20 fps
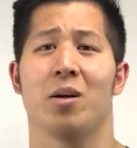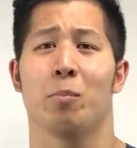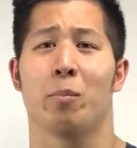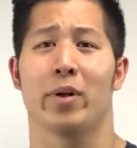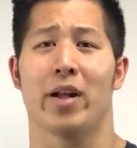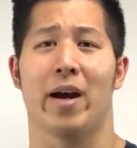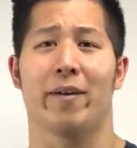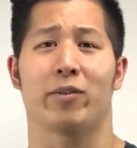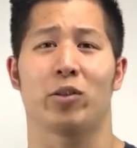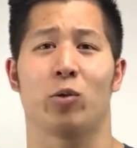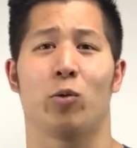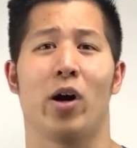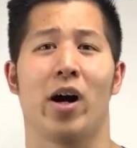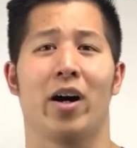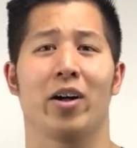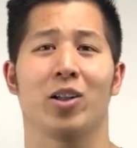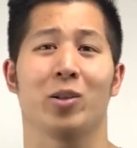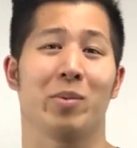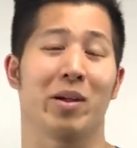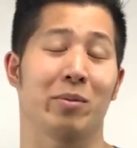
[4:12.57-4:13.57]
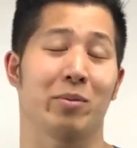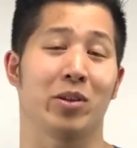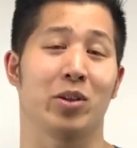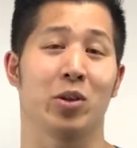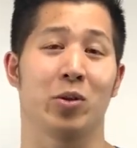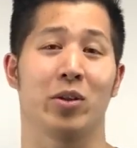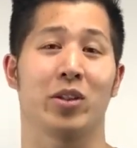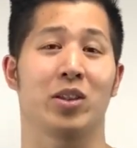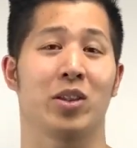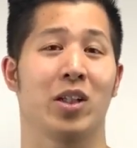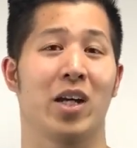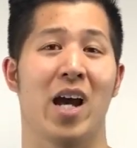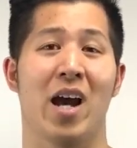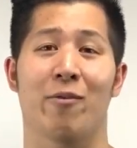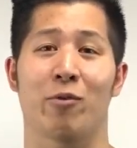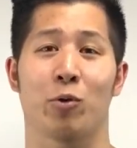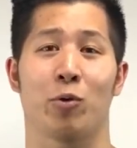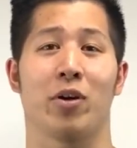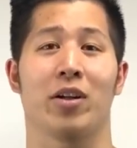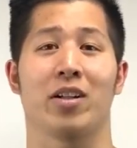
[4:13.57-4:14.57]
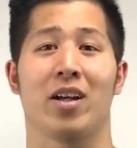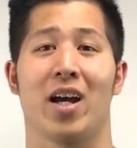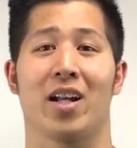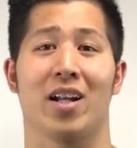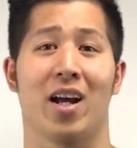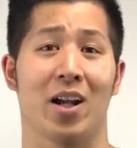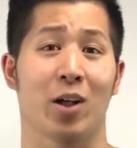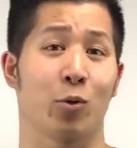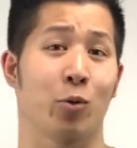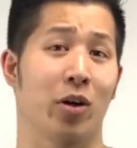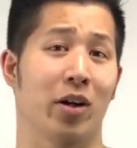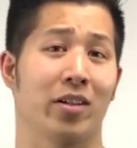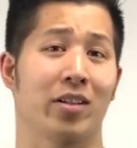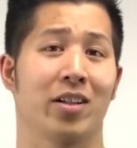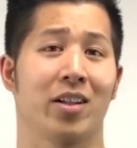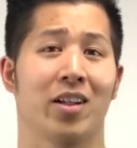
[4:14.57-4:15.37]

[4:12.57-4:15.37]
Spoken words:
But after a while, you'll be able to do it to everyone and anyone.